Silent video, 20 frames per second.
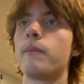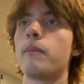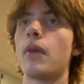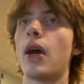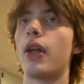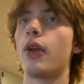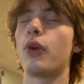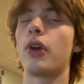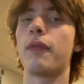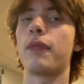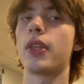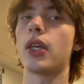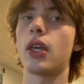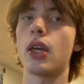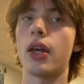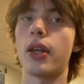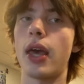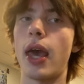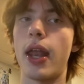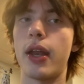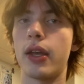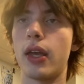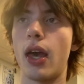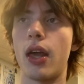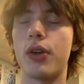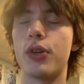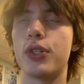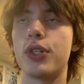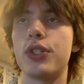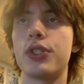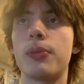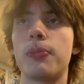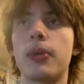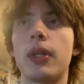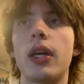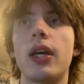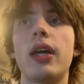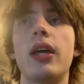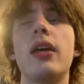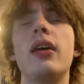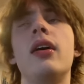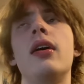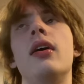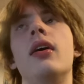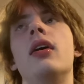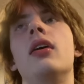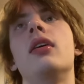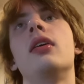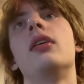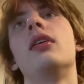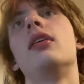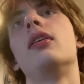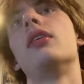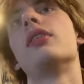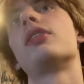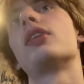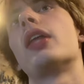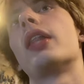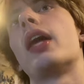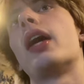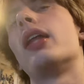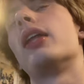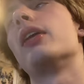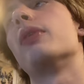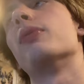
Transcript: I don't even think he had any energies in play. So then he